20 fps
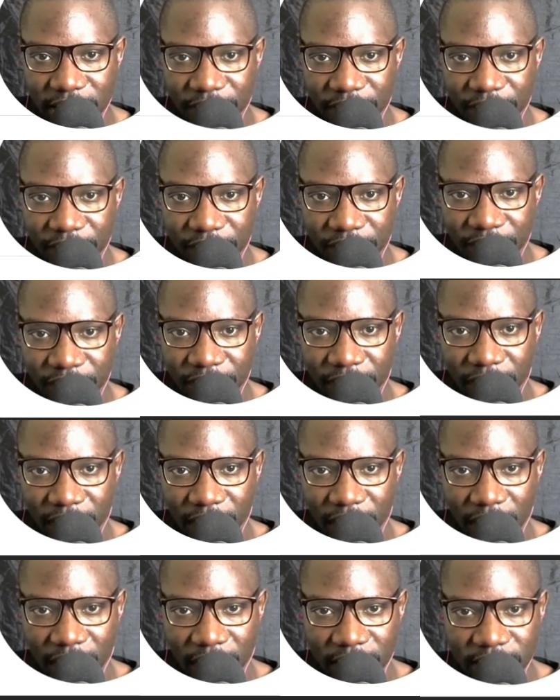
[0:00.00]
Let's say we
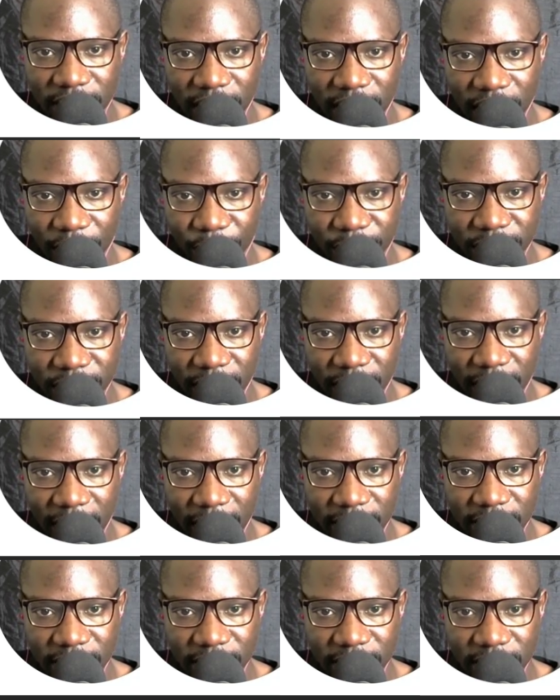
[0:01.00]
select
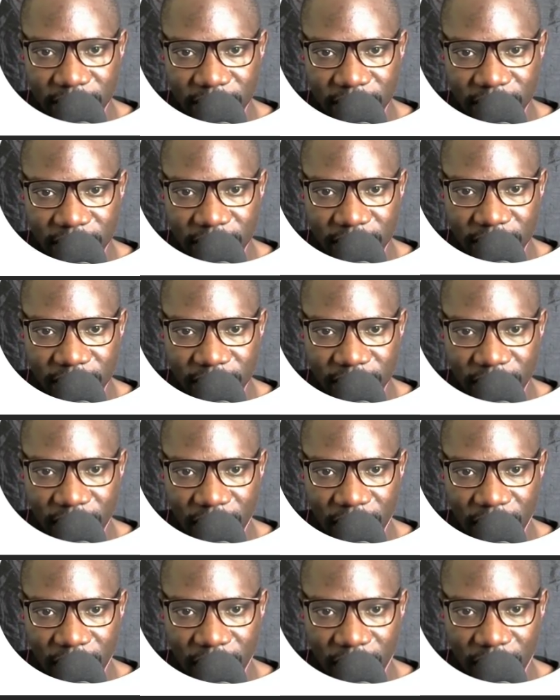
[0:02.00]
all
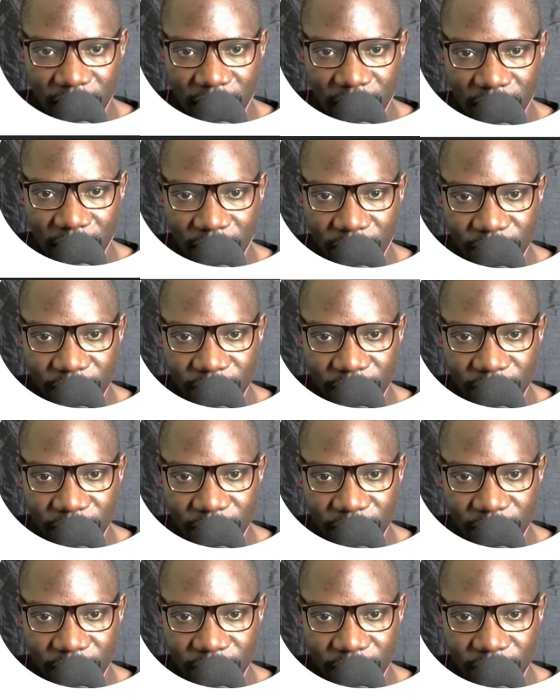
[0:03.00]
domains